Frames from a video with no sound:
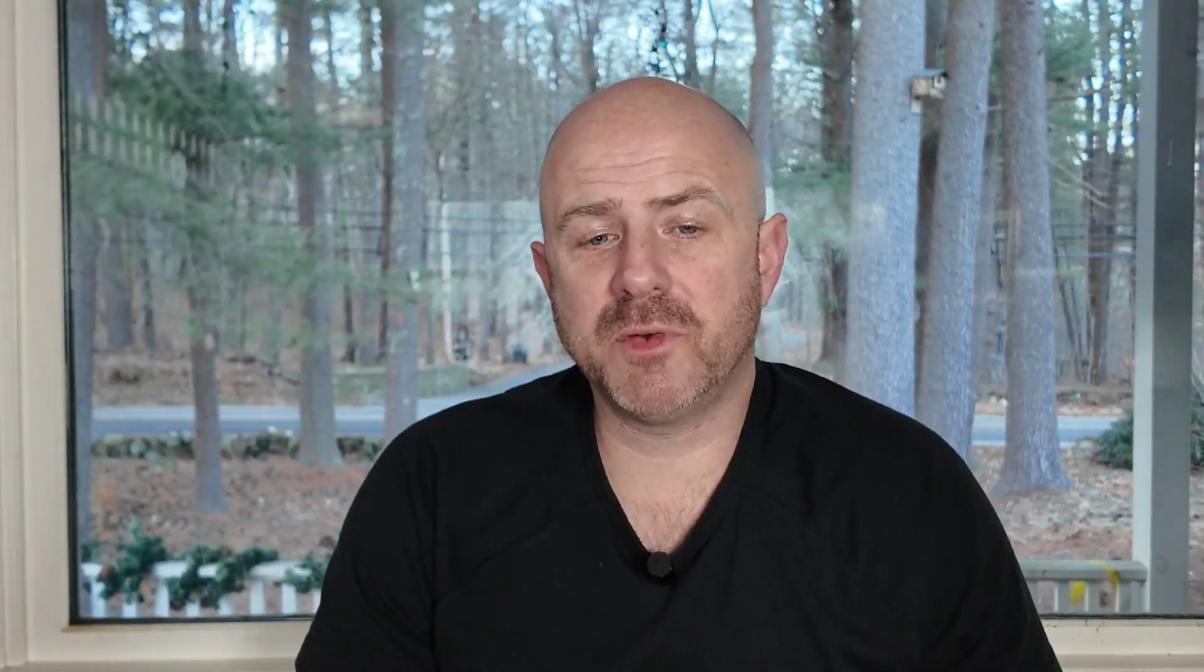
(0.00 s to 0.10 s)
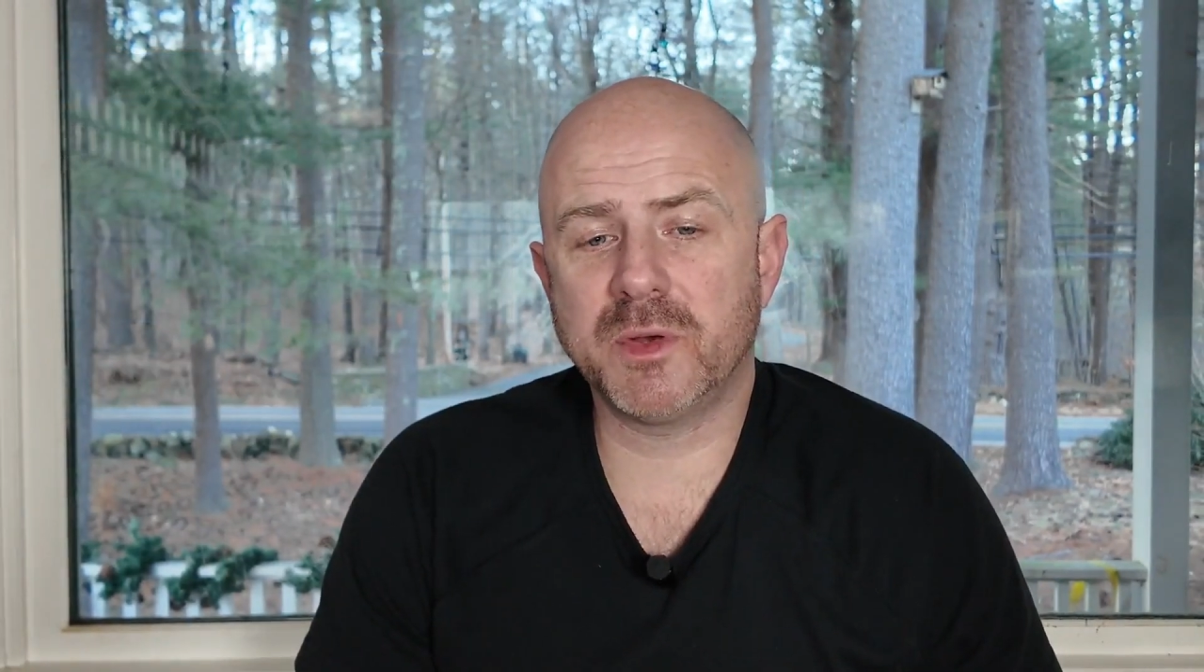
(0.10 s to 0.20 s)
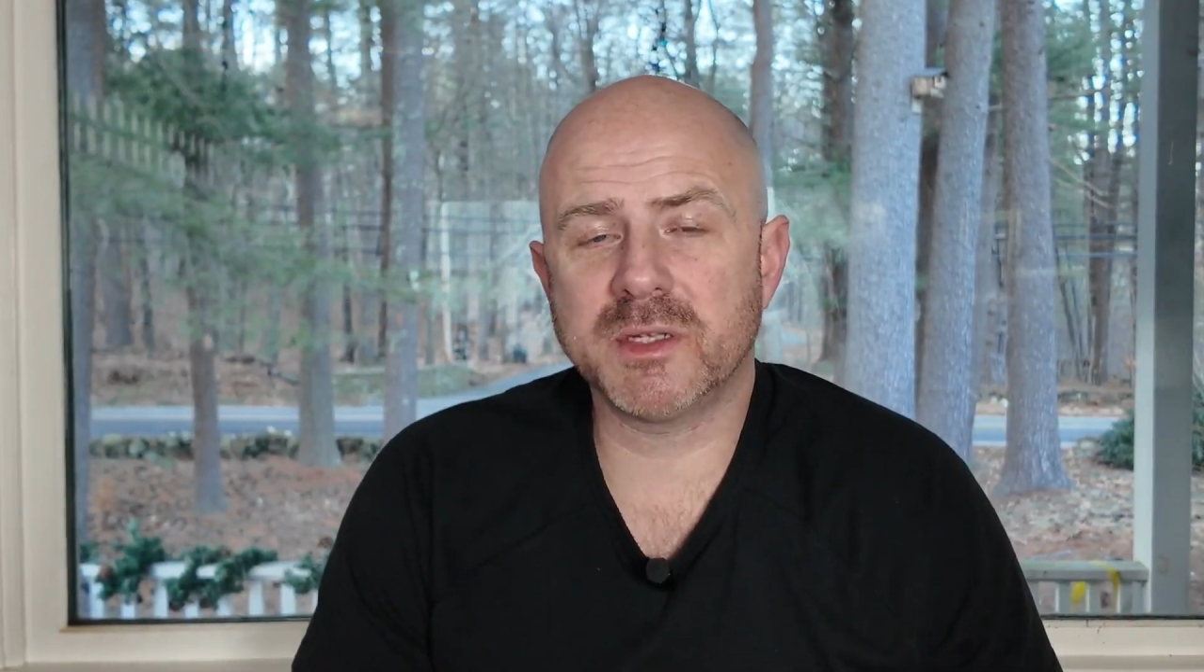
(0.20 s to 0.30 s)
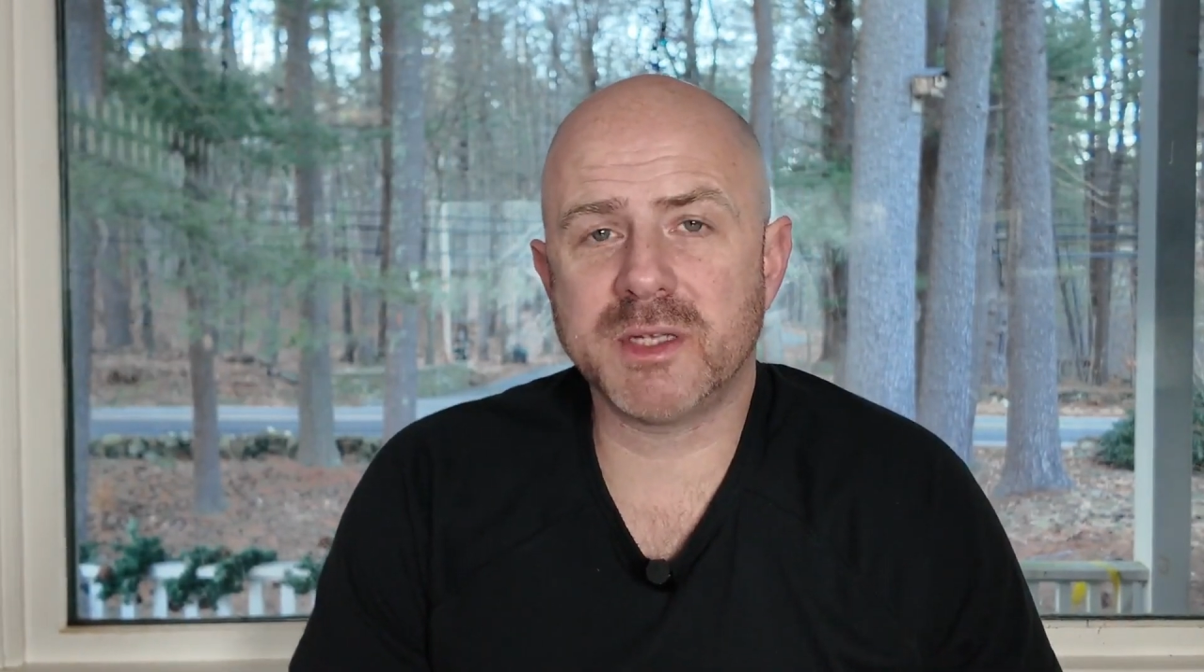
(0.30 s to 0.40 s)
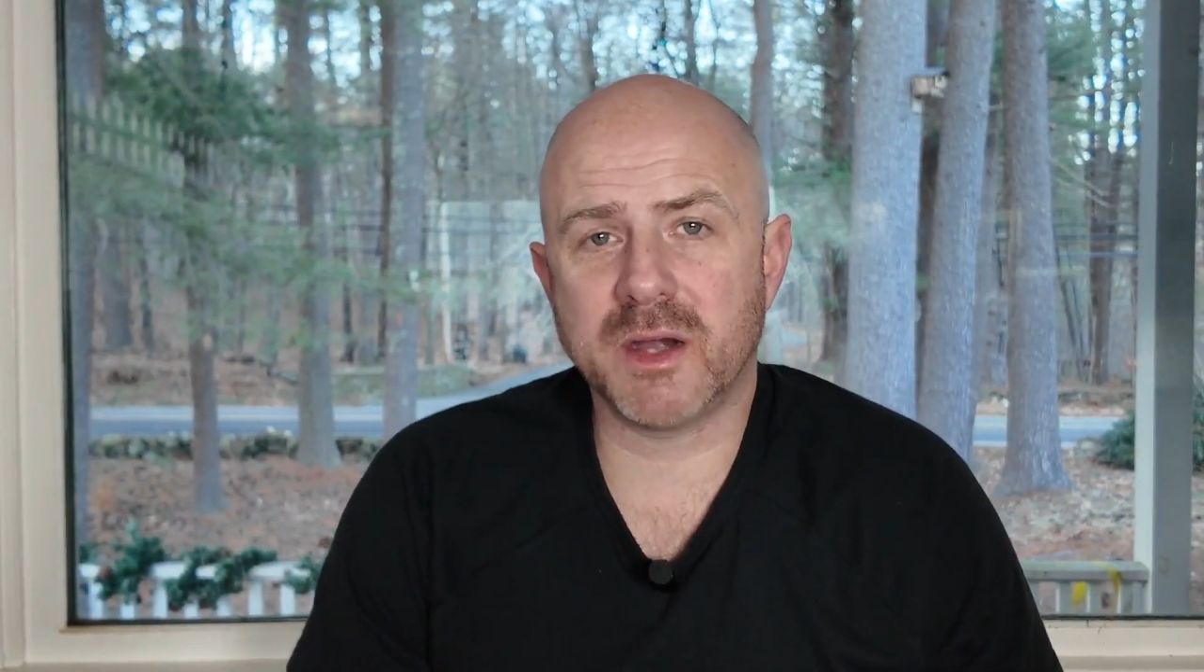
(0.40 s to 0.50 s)

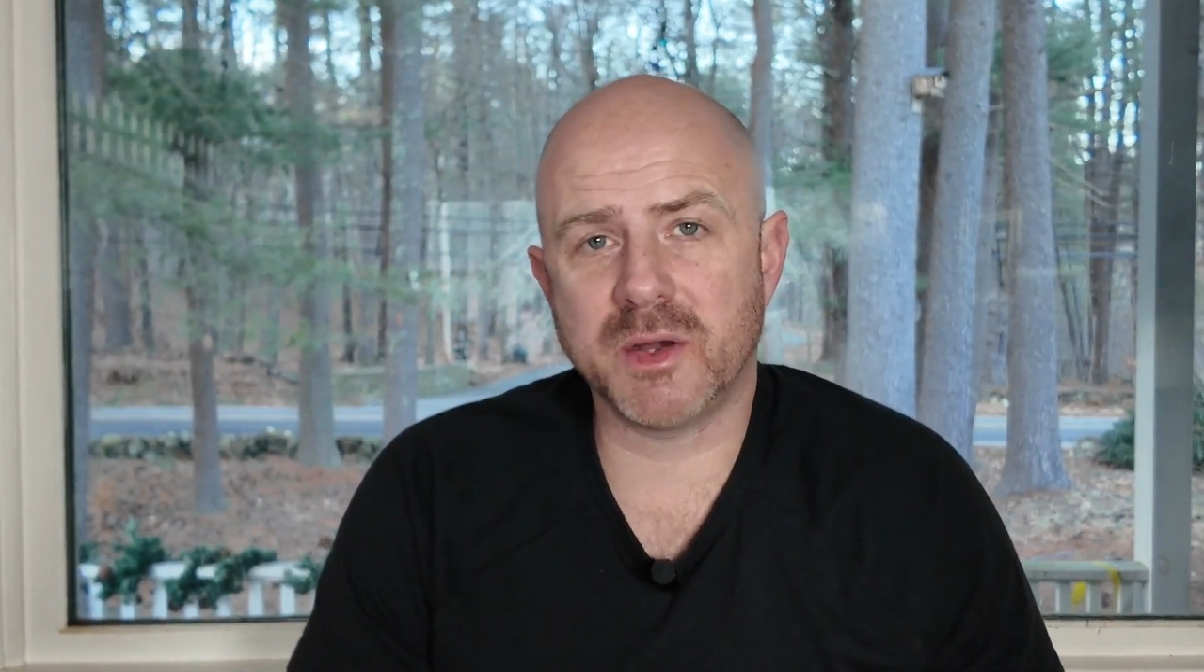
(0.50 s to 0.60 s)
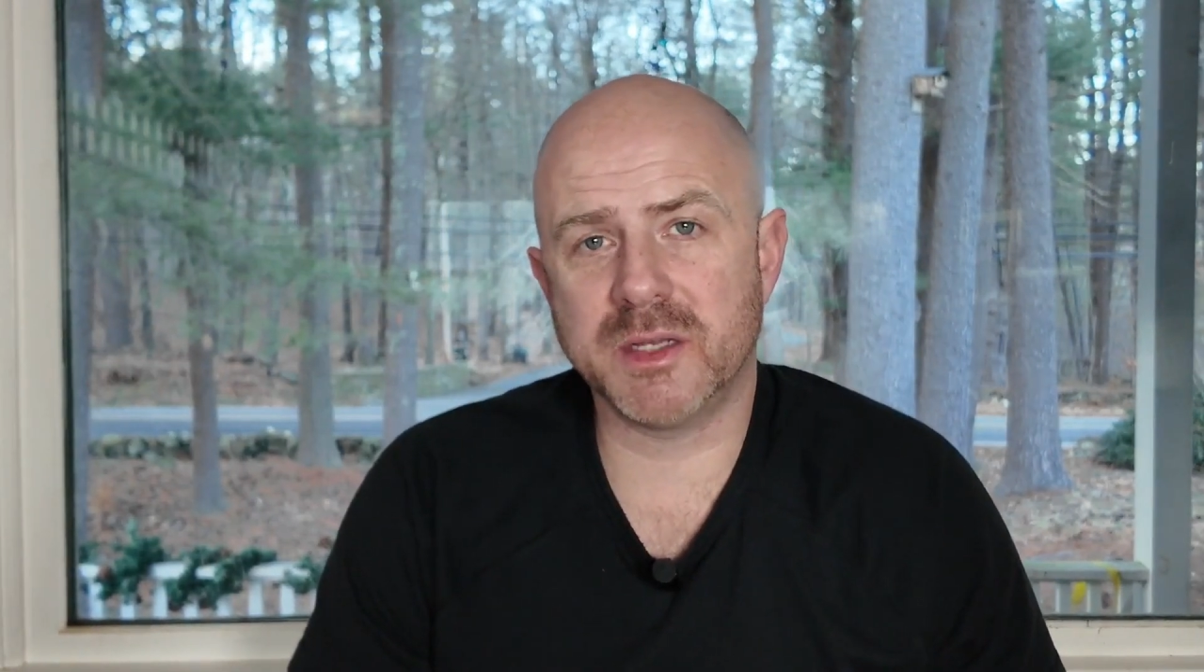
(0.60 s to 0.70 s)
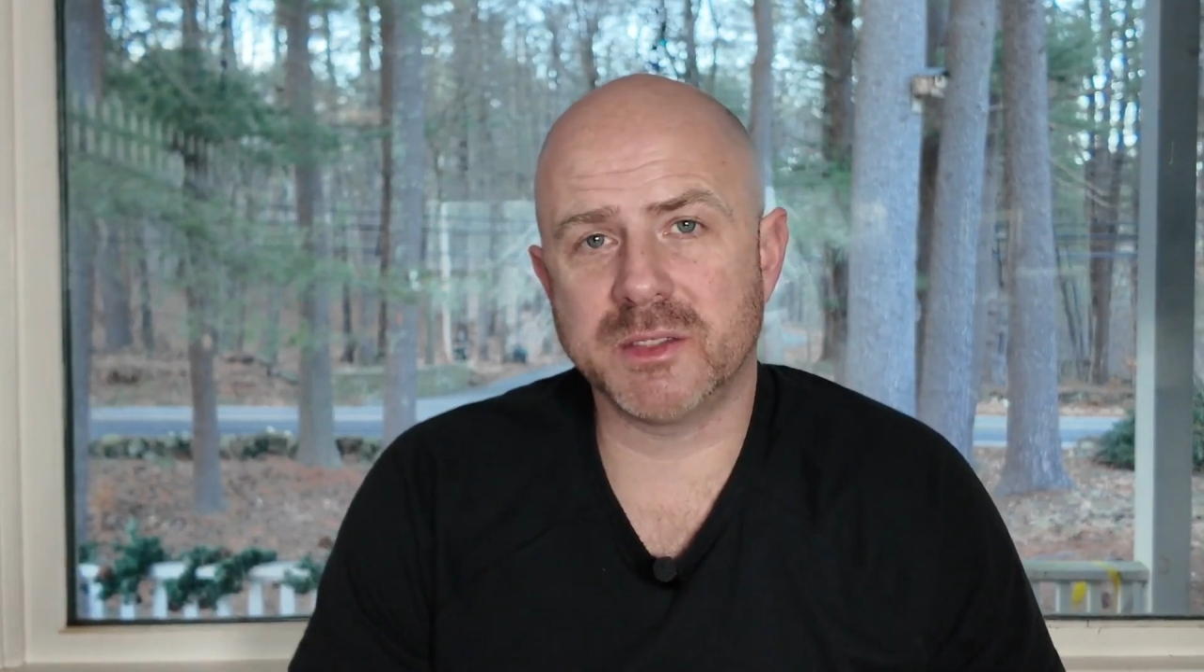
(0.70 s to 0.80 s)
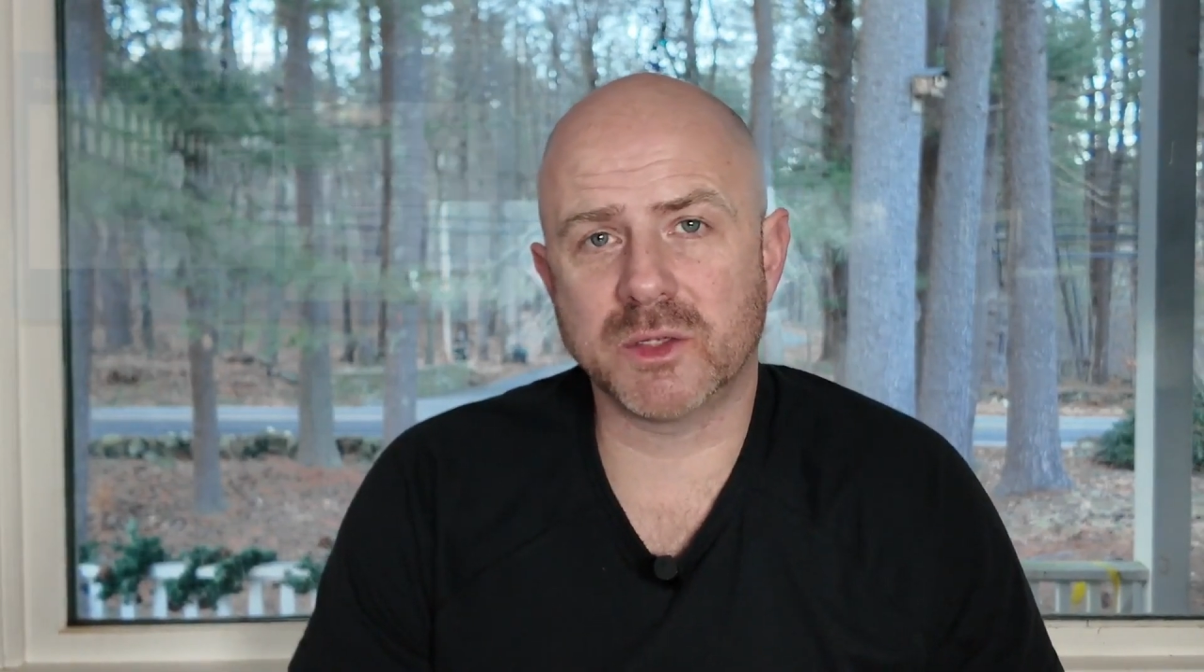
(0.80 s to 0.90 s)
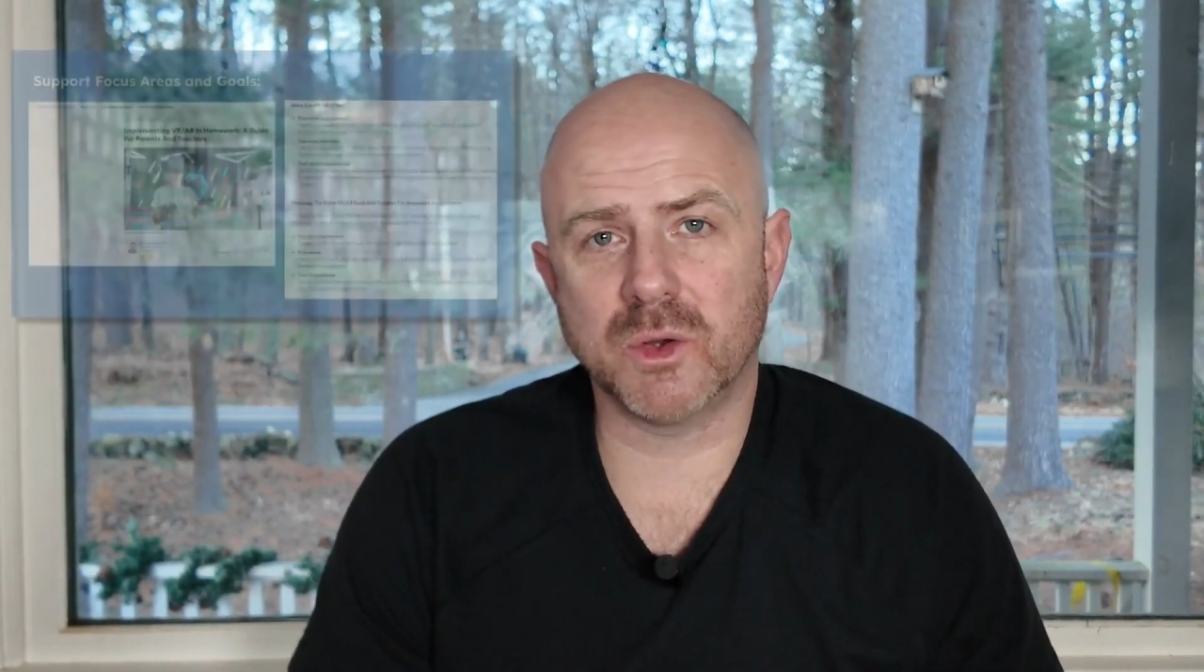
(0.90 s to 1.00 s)
focus areas